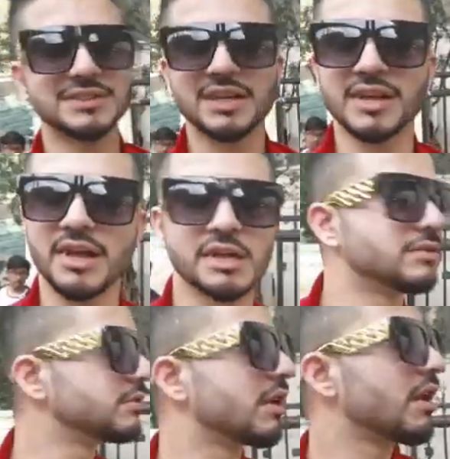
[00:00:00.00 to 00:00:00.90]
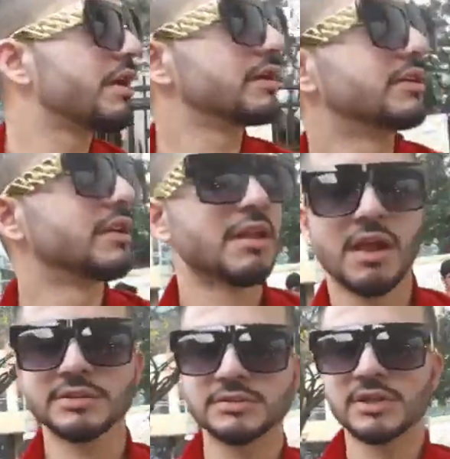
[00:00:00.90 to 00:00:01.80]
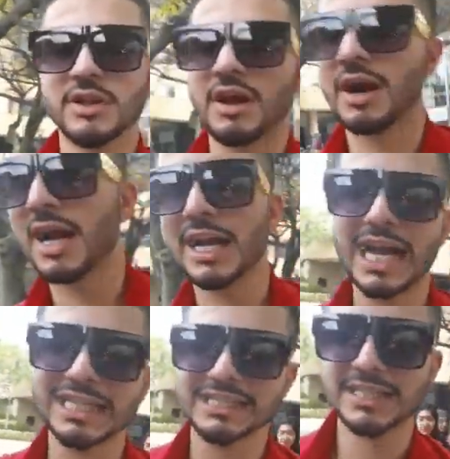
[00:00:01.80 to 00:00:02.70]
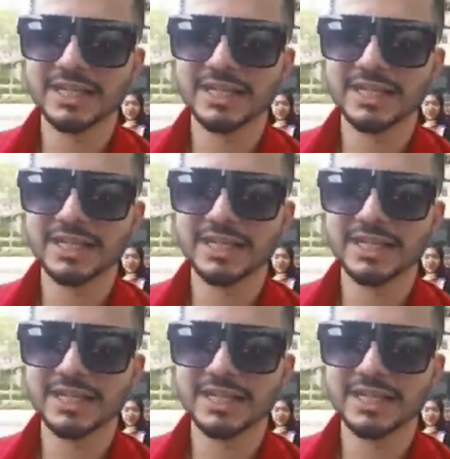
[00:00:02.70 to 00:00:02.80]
Oh, we're here. Found it. All right, guys.